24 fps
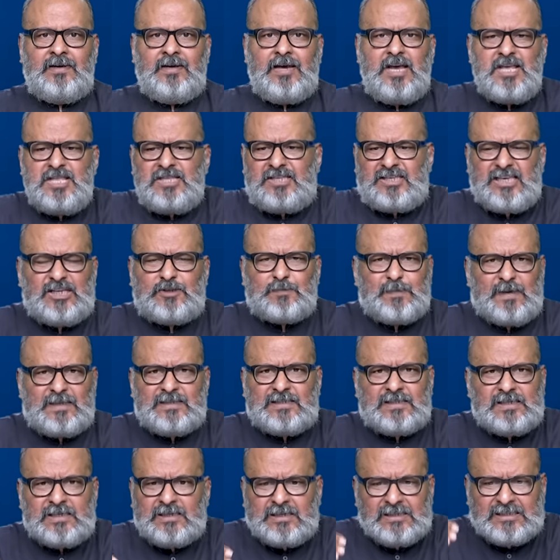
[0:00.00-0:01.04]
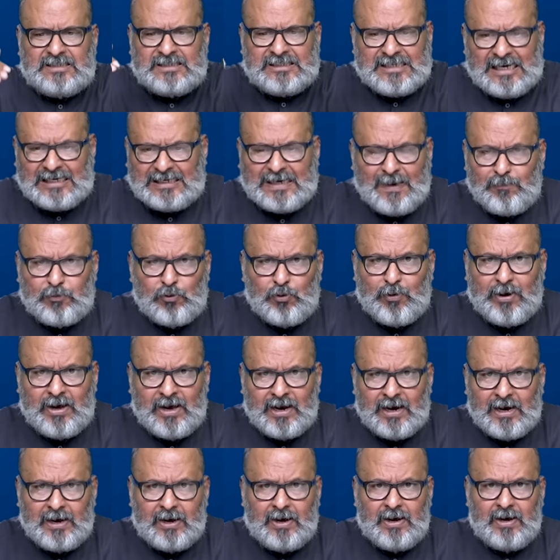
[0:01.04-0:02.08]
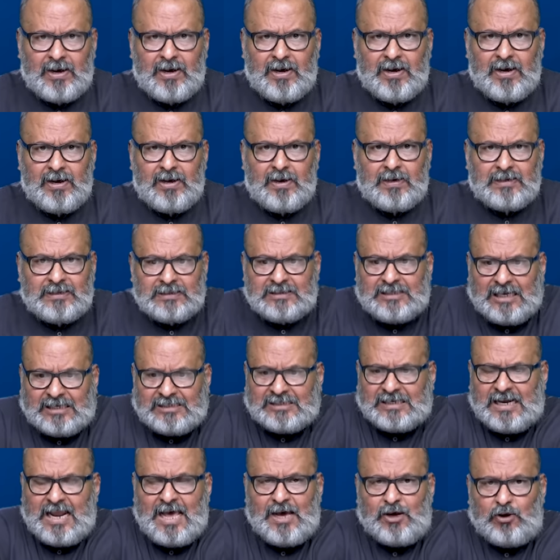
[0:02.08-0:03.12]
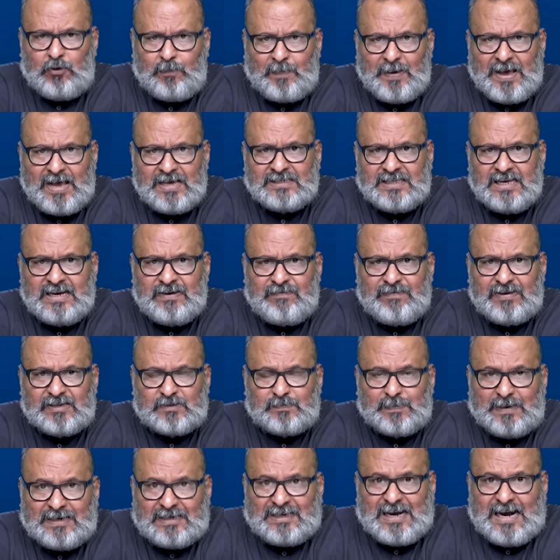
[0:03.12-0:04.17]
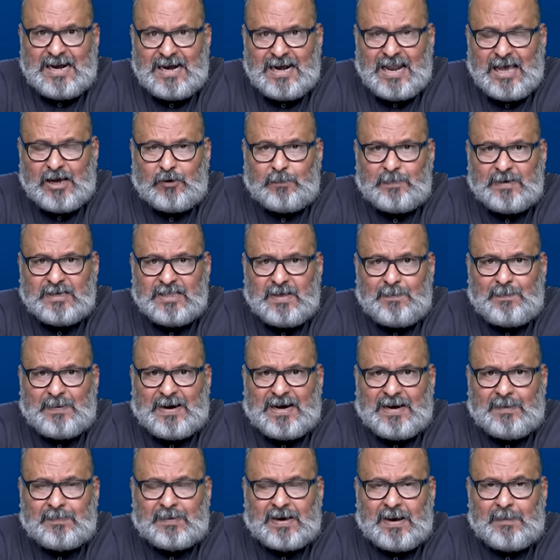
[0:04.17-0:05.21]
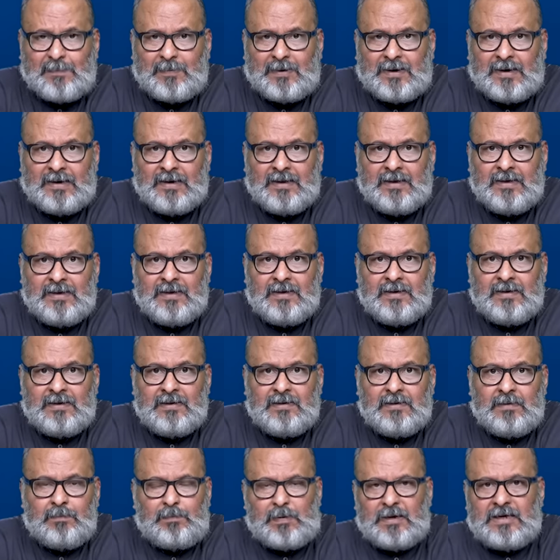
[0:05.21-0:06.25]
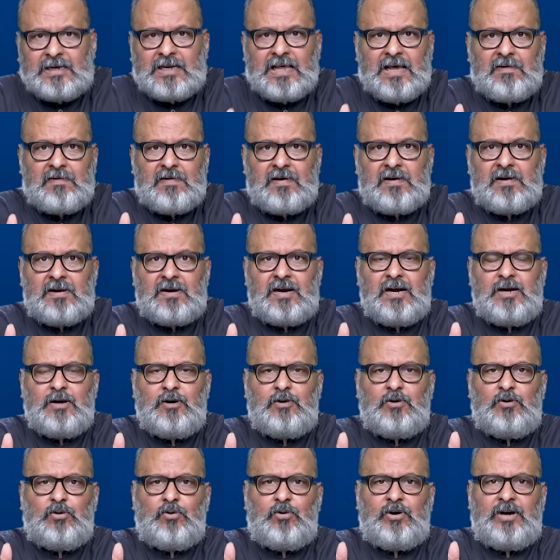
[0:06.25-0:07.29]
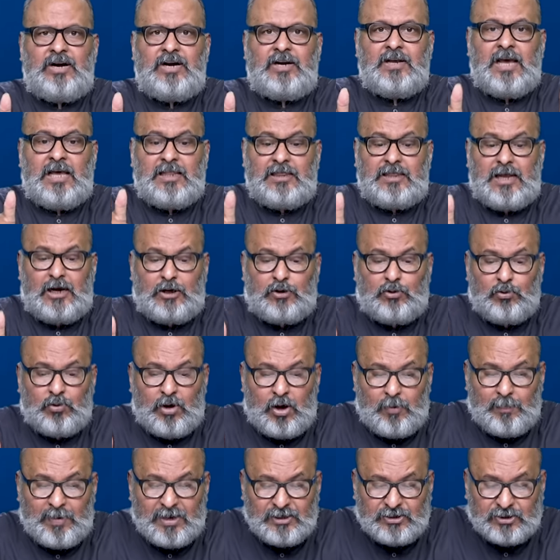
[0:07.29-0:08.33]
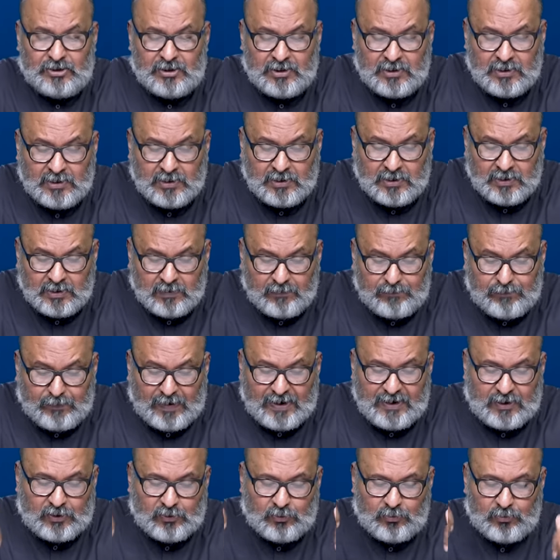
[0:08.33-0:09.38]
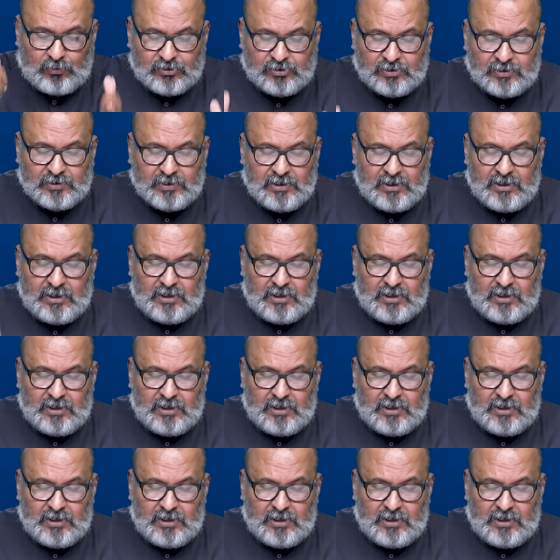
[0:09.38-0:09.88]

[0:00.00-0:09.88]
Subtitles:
In 6 months, set up hua hai. 10 lakh rupiah is the investment, 10 lakh rupiah is the paid up capital. But they are ready to donate. And that too, how much? 5 crores.